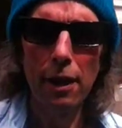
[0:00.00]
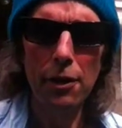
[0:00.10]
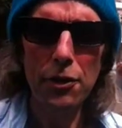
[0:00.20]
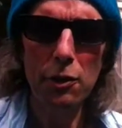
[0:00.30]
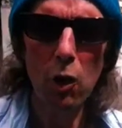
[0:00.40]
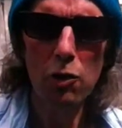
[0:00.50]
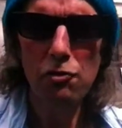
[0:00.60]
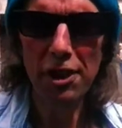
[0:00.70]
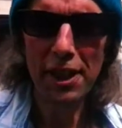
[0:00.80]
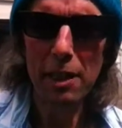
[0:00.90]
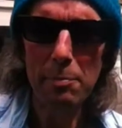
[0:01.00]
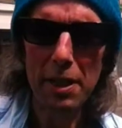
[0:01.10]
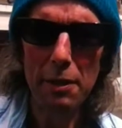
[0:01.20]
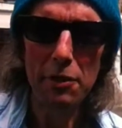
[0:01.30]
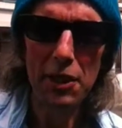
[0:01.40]
We used to do a lot of drinking up
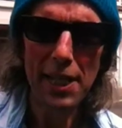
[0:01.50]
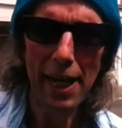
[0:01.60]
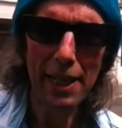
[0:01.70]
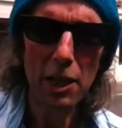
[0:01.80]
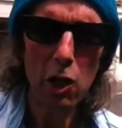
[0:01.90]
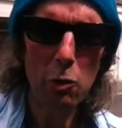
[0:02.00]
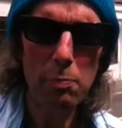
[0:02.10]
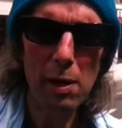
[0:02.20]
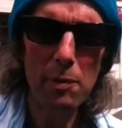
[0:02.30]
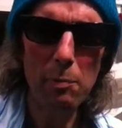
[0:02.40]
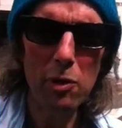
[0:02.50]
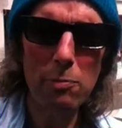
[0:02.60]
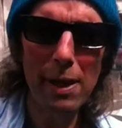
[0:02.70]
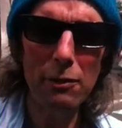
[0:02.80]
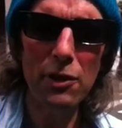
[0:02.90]
here. There was the Tally Ho pub, the Blue
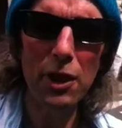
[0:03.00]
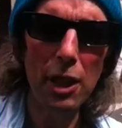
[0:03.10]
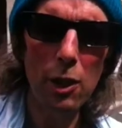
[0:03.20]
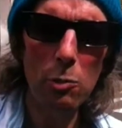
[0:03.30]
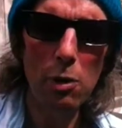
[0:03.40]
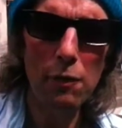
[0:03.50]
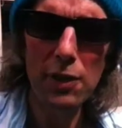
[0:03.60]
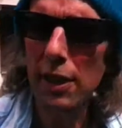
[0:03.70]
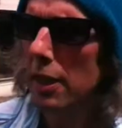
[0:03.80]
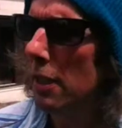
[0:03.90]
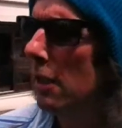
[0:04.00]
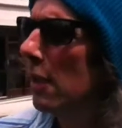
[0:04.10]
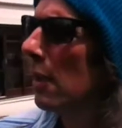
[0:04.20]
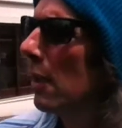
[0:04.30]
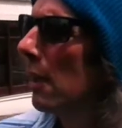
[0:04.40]
Mountain, the Globe, obviously.
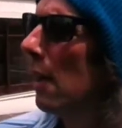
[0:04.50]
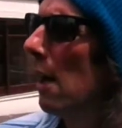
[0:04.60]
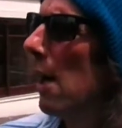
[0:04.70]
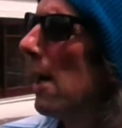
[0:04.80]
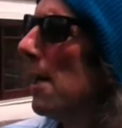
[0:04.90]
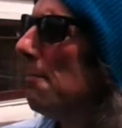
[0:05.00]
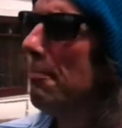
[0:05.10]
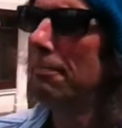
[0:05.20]
Yeah.